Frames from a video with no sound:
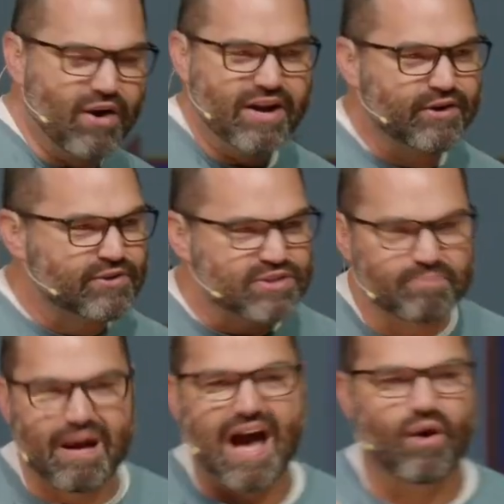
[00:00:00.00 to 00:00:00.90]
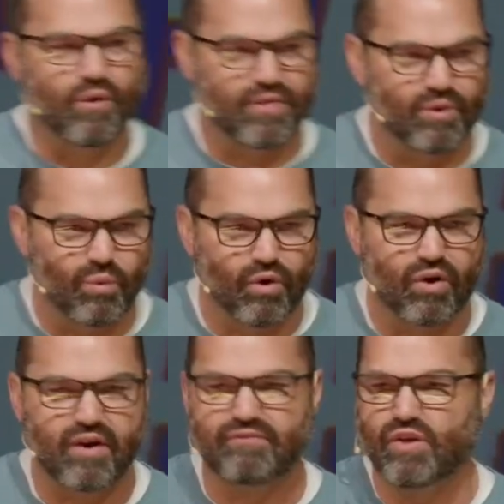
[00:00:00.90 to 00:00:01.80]
and here's the power and the
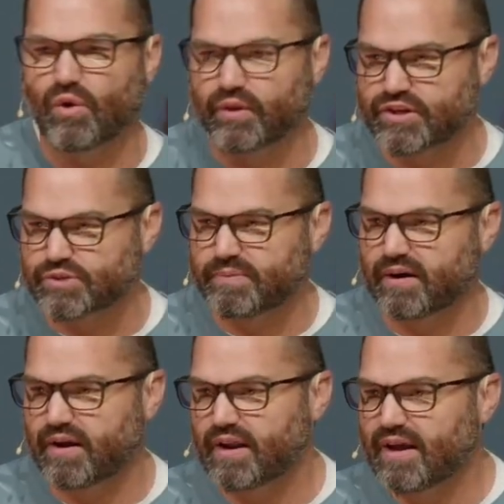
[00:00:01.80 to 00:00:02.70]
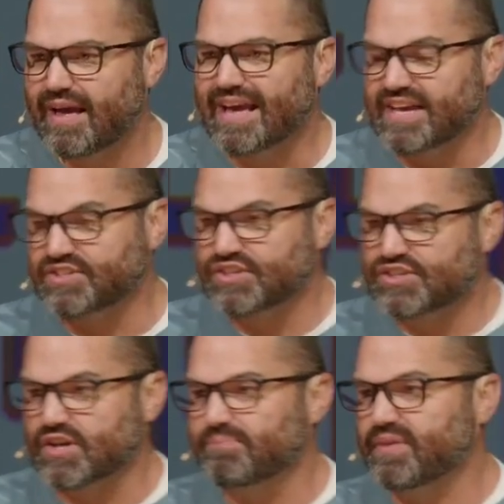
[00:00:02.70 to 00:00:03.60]
work of the Holy Spirit, is it's
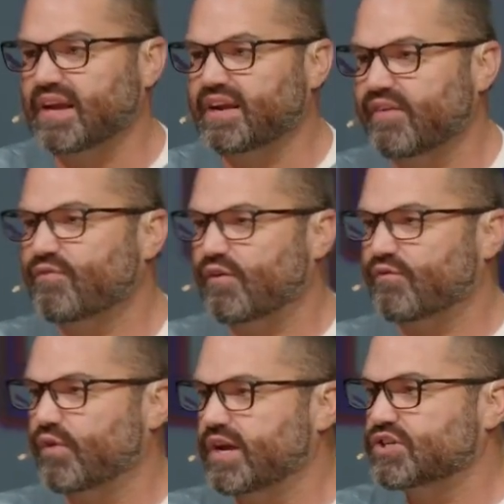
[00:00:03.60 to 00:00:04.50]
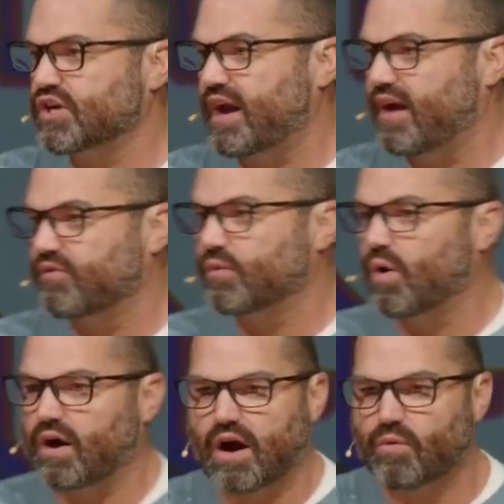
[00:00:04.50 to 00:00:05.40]
something different for each and every
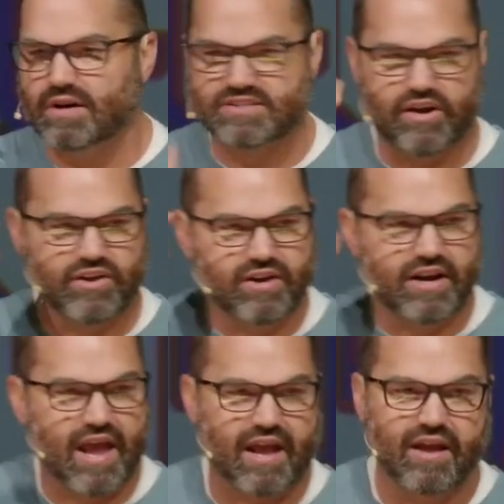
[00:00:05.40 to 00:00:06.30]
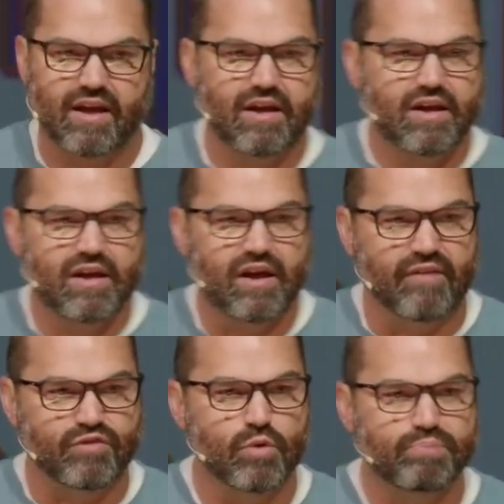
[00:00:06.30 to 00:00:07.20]
one. And I want to tell you today,
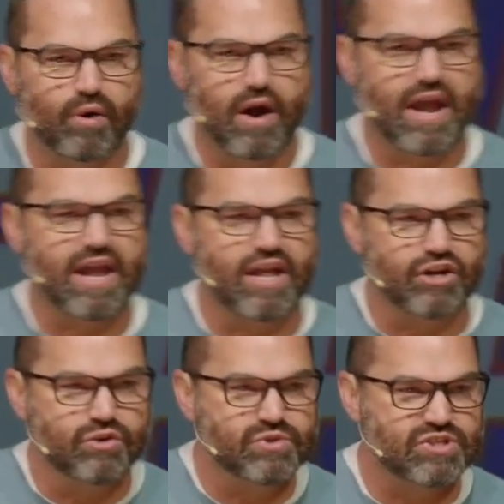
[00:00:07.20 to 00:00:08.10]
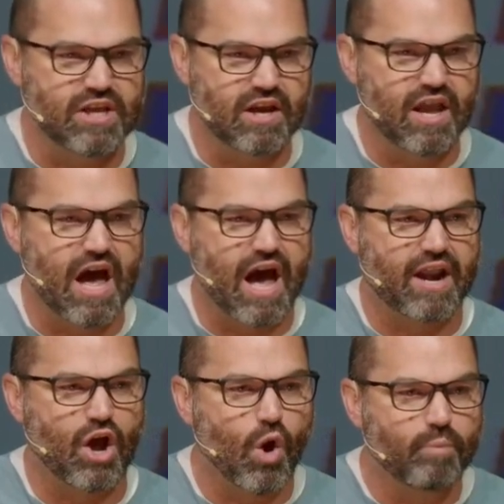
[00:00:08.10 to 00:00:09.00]
if you pray and you seek God
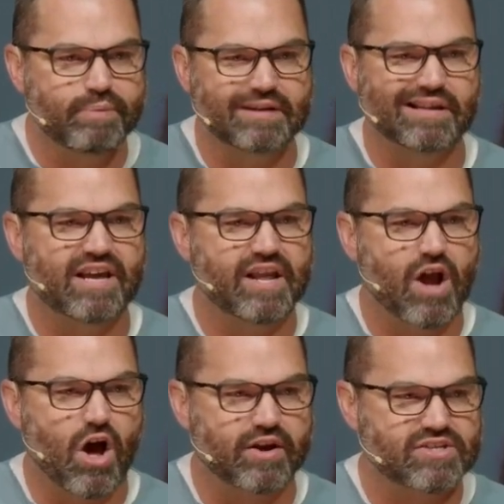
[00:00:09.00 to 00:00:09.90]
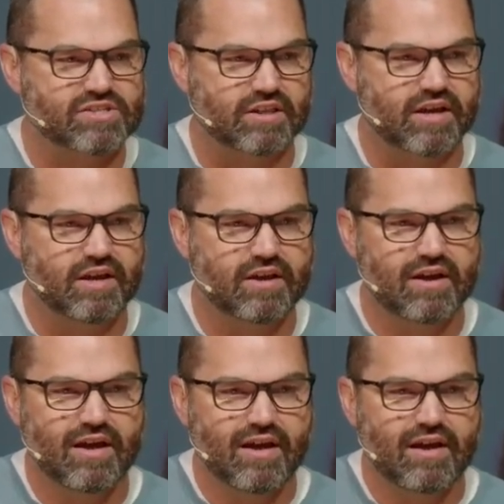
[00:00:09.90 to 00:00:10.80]
openly and honestly,
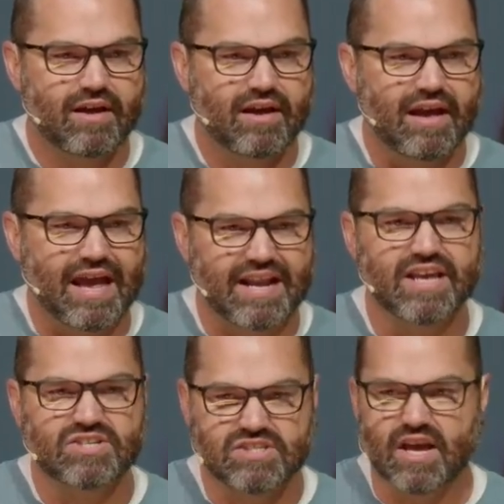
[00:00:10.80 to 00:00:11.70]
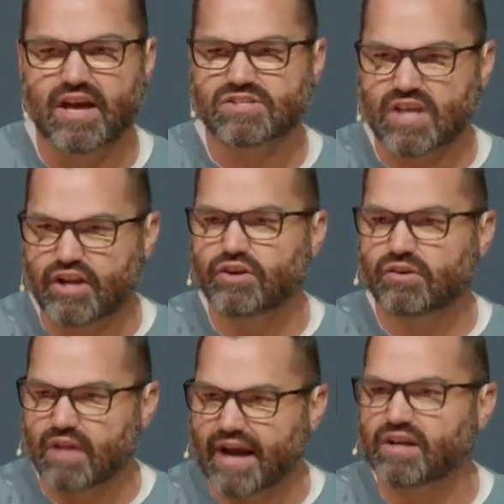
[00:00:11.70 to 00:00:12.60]
and he says, and you're
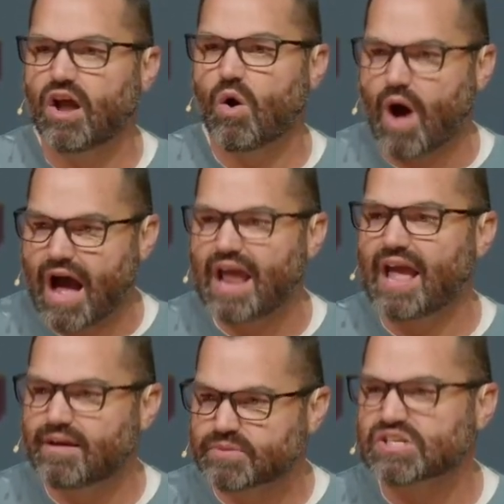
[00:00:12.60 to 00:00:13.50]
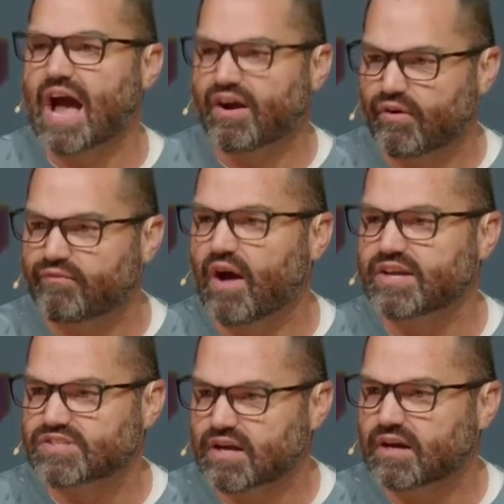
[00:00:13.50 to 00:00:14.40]
like, no, I am
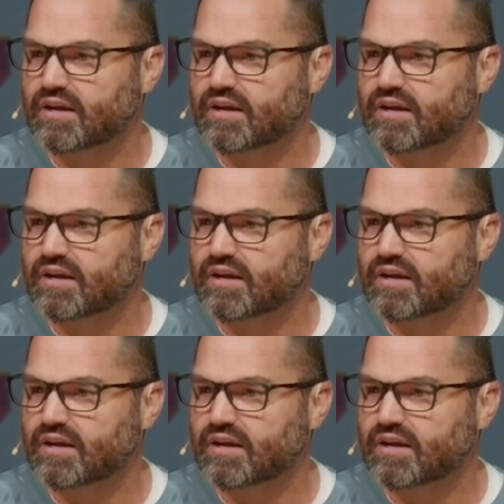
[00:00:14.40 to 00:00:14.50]
sacrificing.